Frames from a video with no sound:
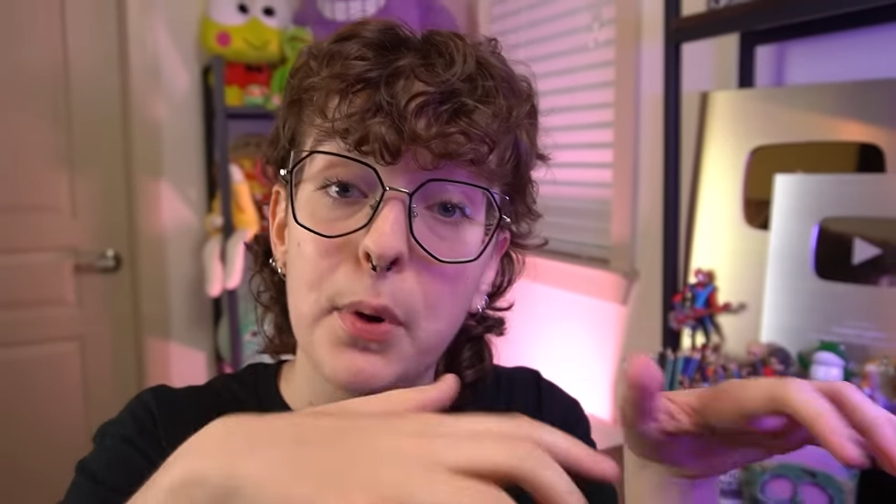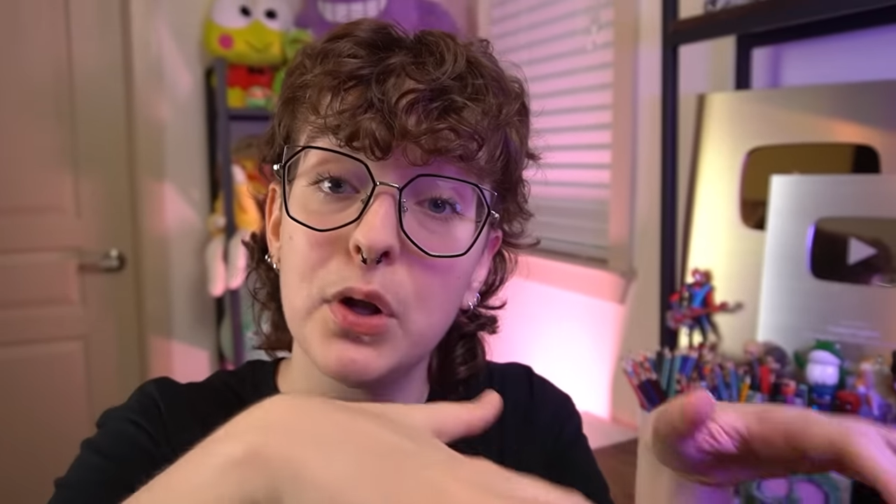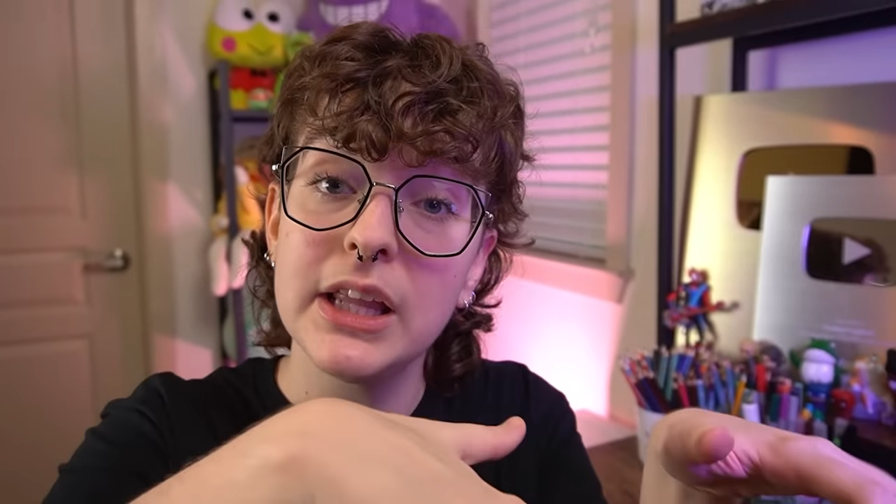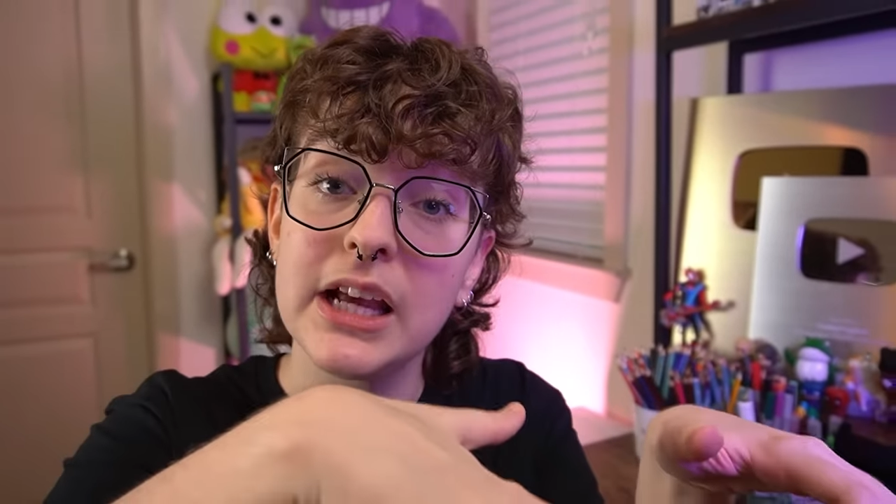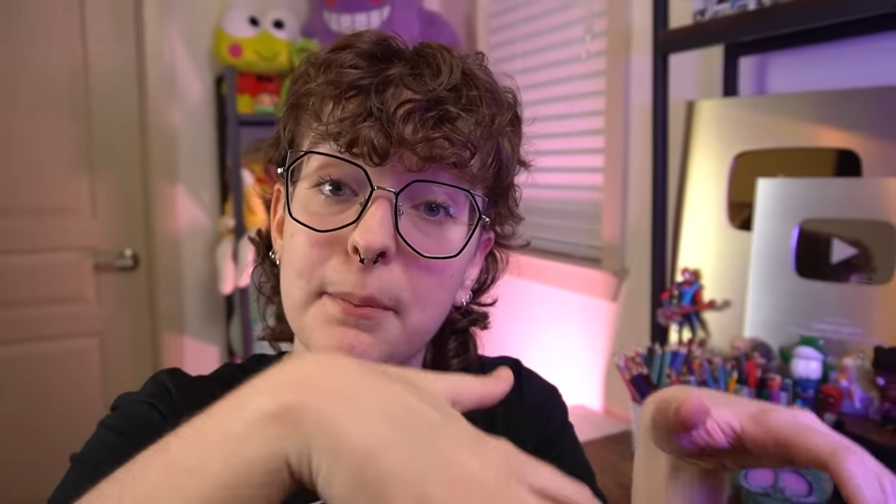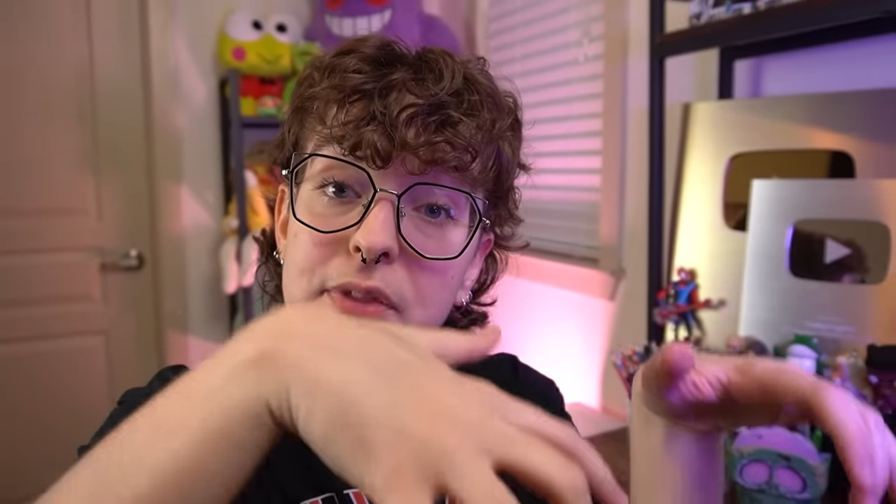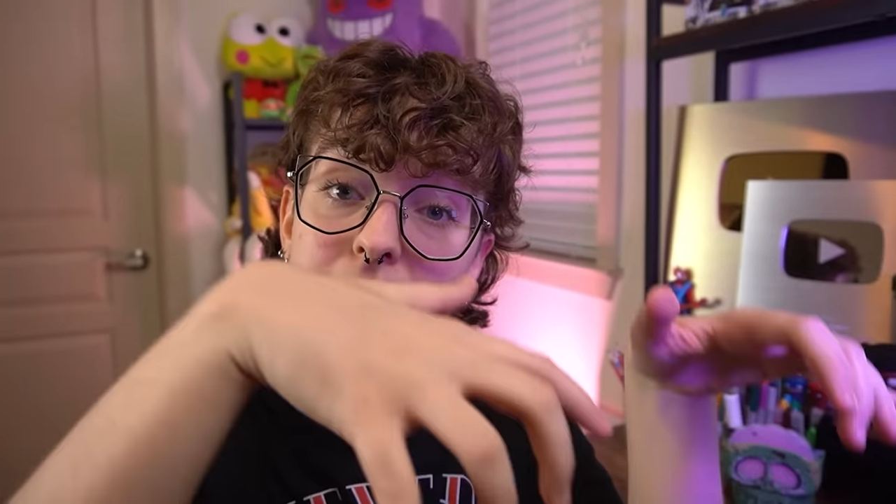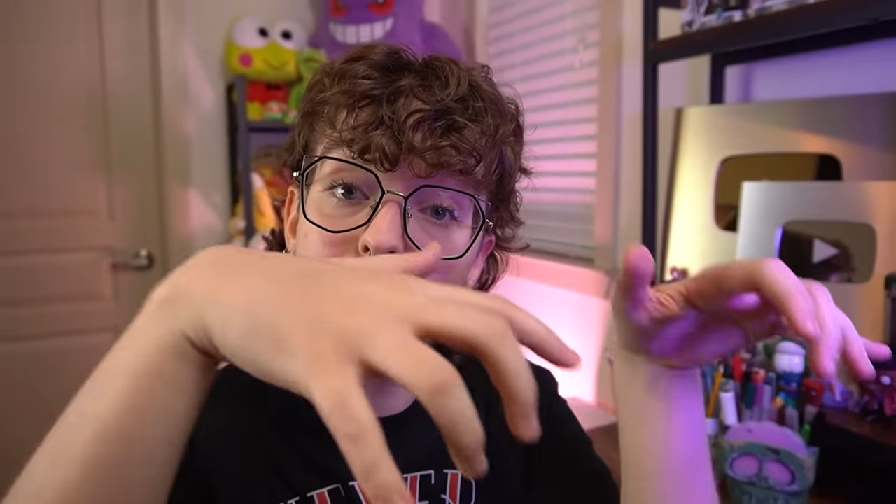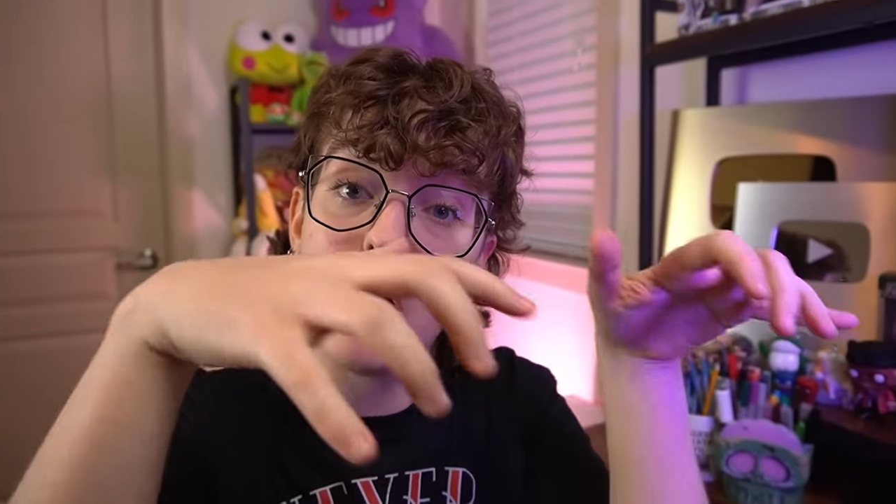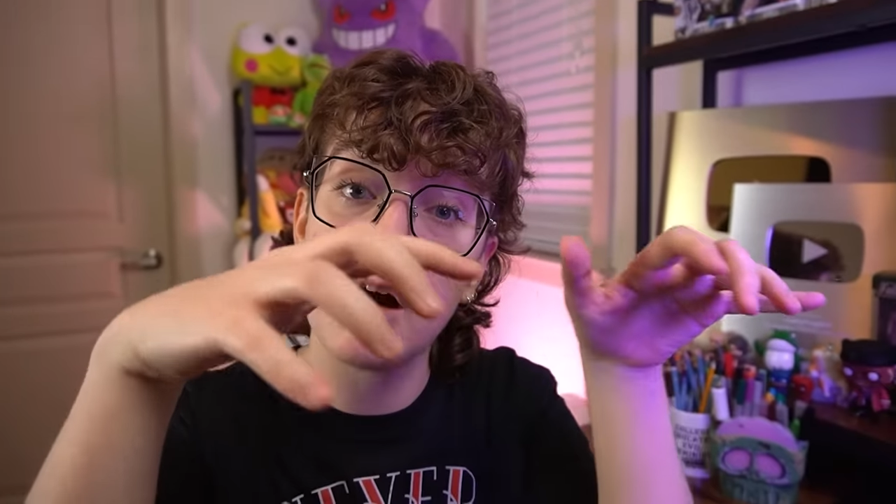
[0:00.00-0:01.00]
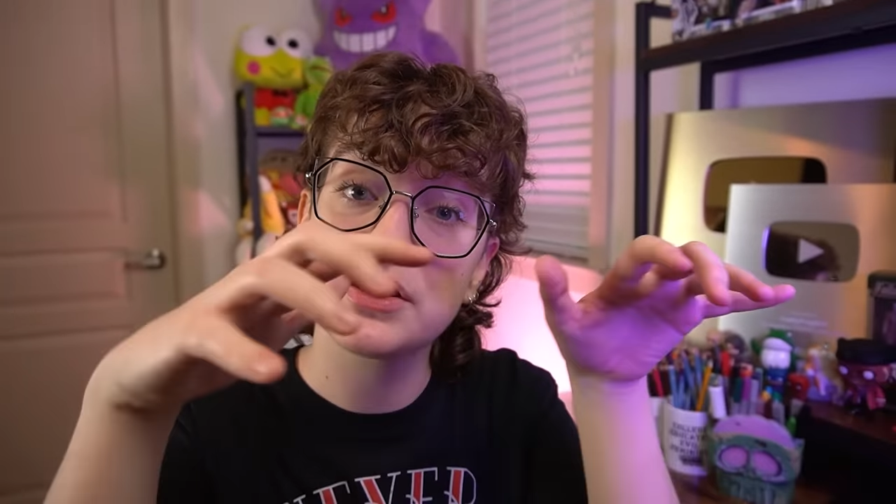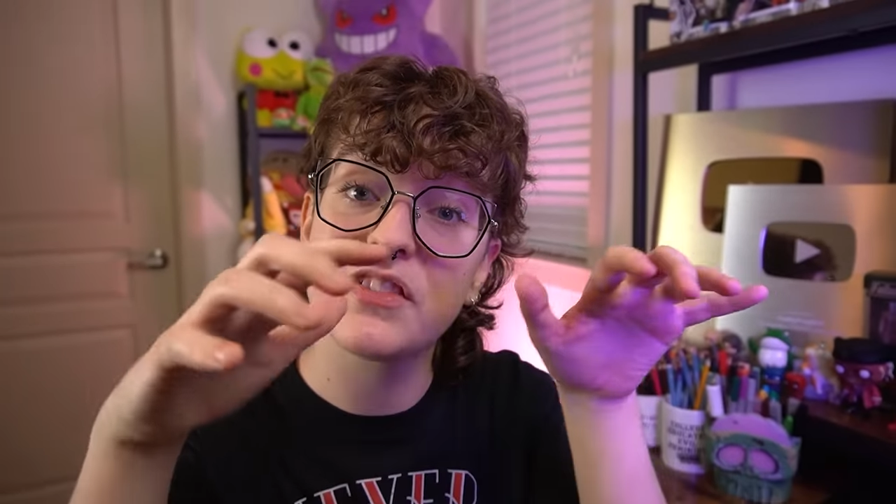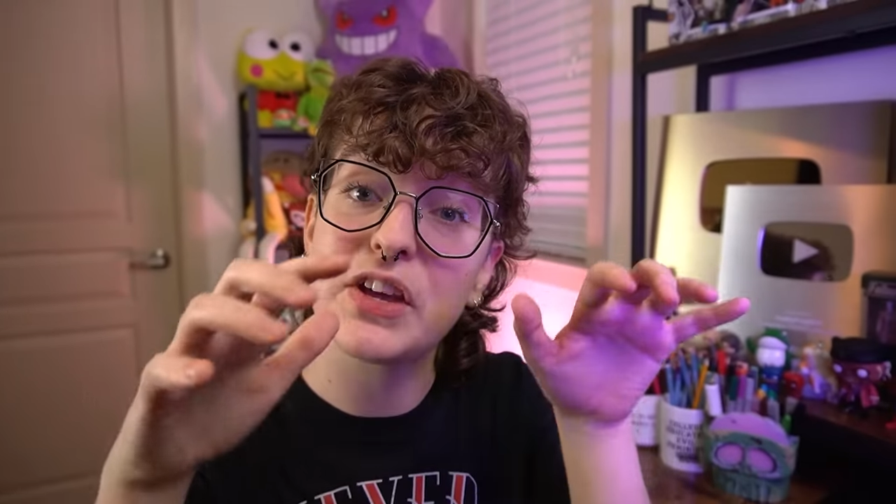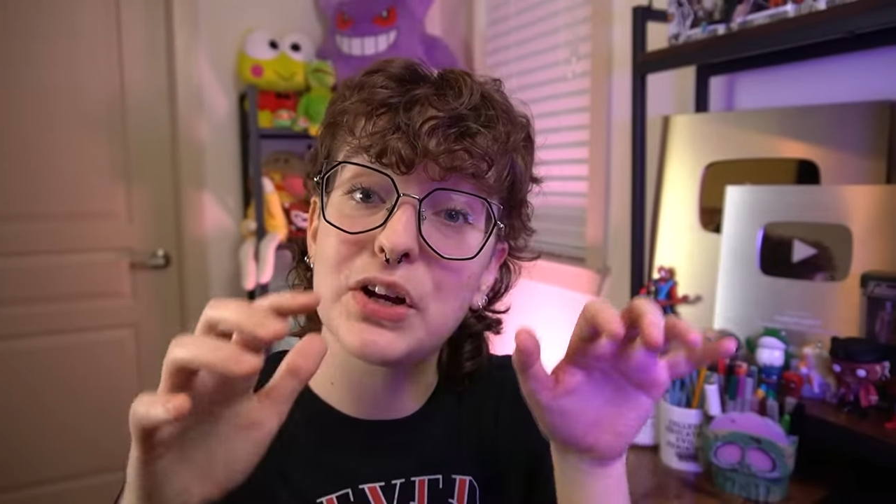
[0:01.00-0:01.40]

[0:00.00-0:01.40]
pulling up the logs of